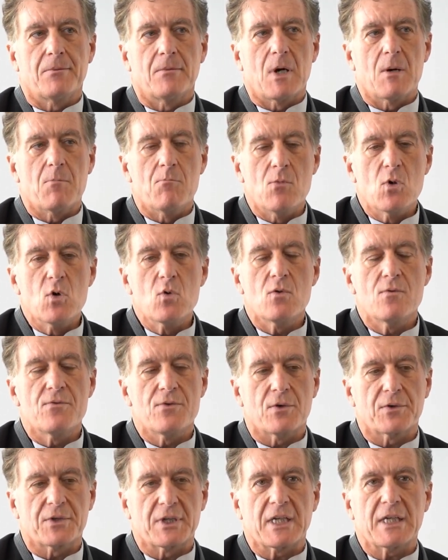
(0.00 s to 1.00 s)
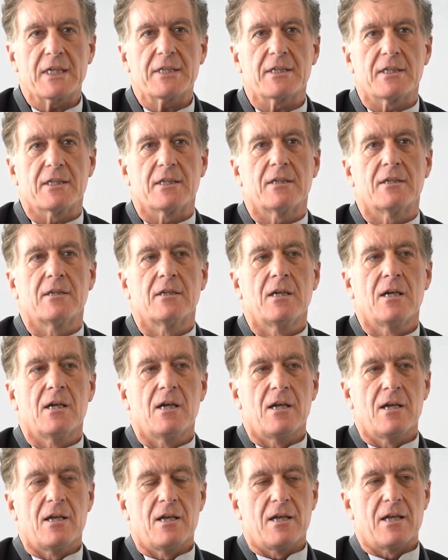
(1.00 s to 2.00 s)
move your data
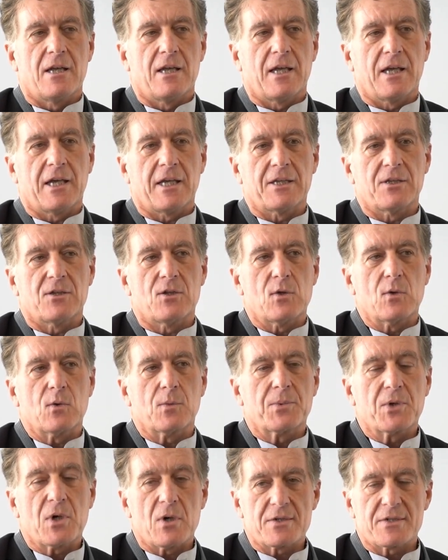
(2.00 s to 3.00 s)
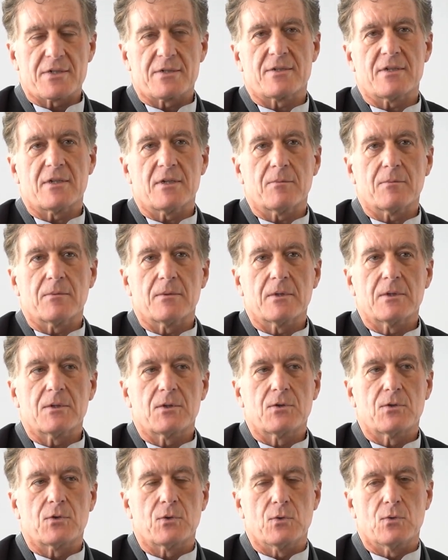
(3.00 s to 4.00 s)
and your processing
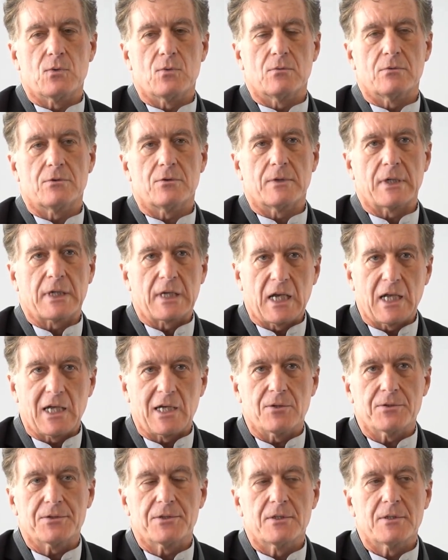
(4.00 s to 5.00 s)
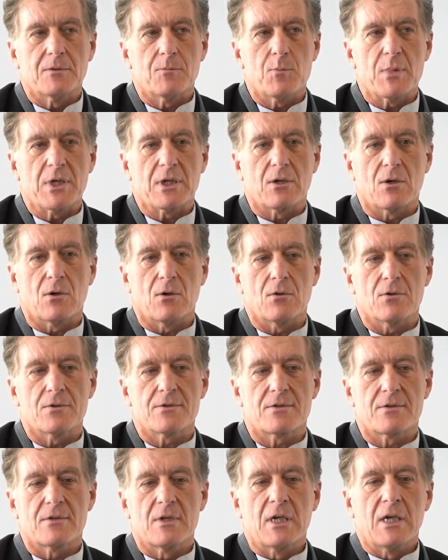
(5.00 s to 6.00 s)
to the cloud,
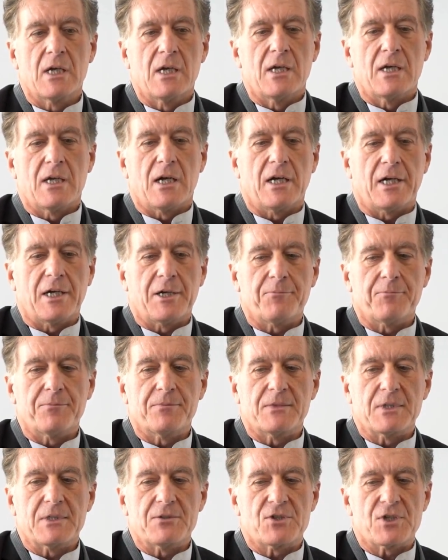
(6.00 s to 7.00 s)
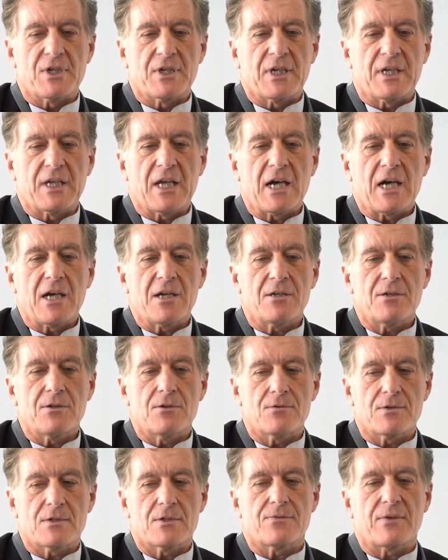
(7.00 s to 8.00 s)
because Gen AI
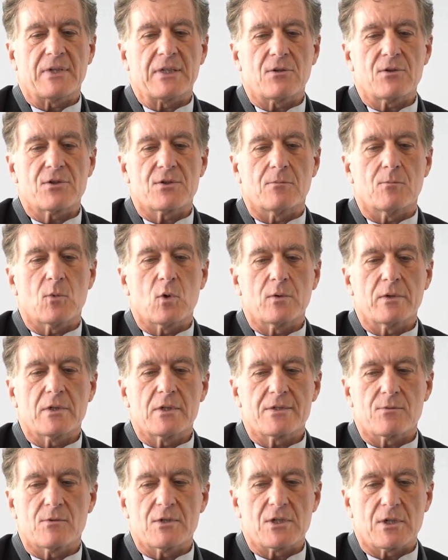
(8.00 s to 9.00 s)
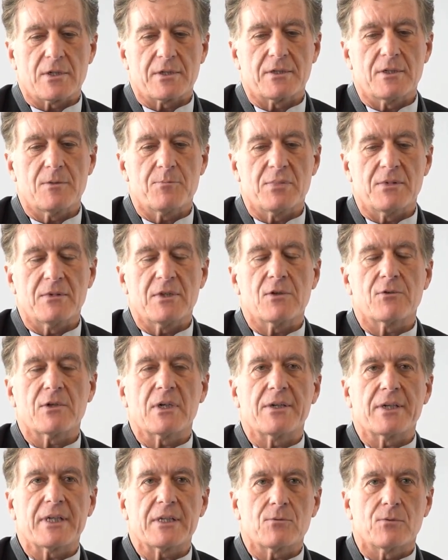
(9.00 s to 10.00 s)
uses foundation models which are deep
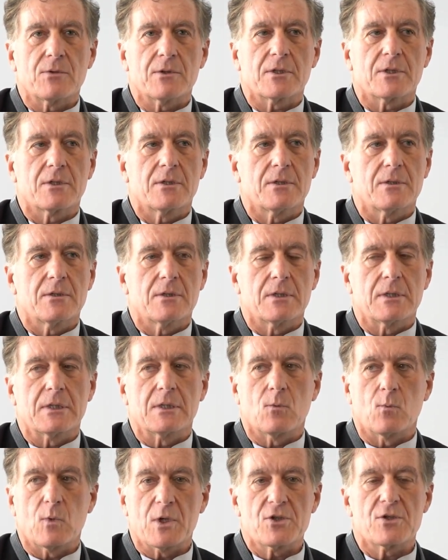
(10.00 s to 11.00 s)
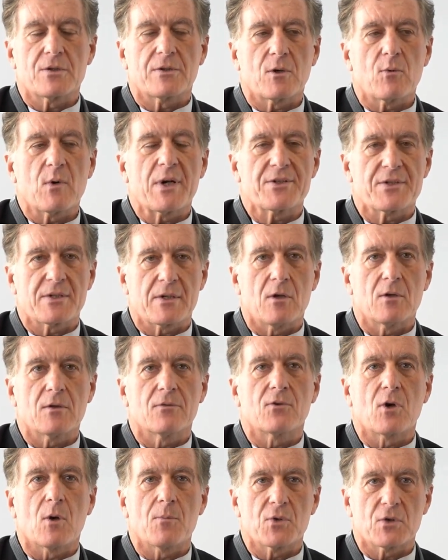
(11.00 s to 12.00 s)
neural network, which require a lot
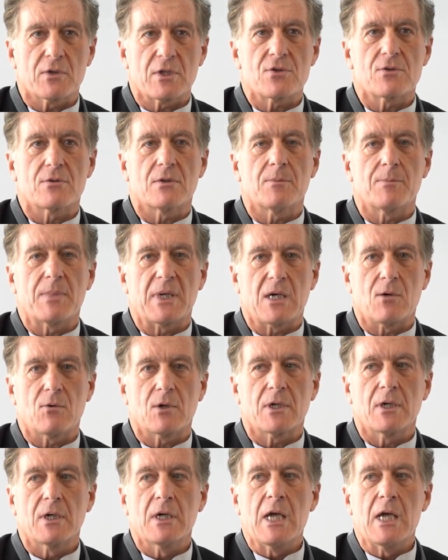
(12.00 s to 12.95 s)
of computational power,